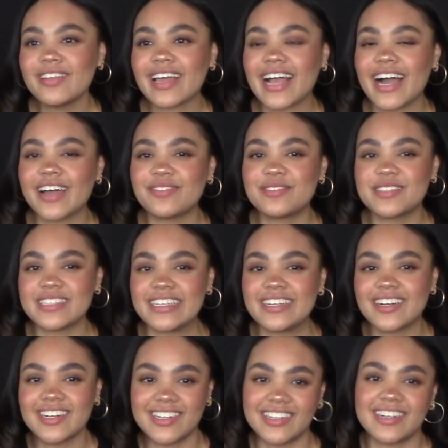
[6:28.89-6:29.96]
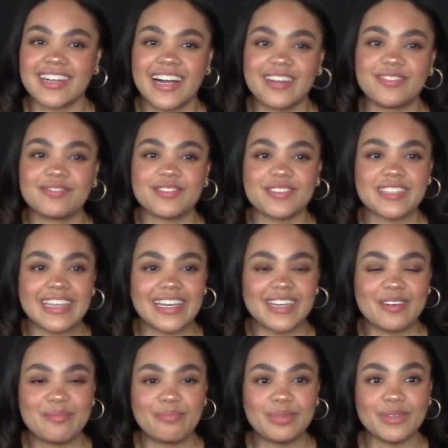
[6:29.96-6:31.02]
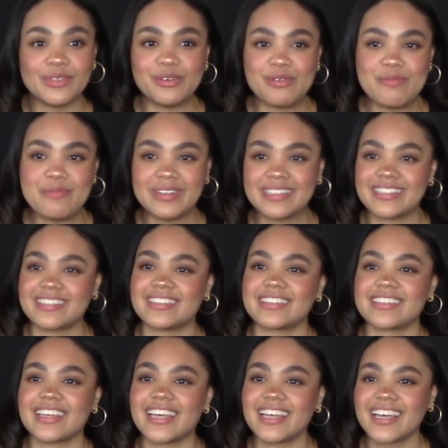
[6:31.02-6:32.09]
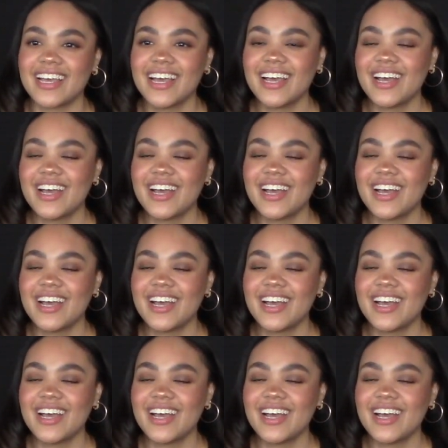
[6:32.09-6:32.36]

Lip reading: like I've seen her kind of just like bloom into this like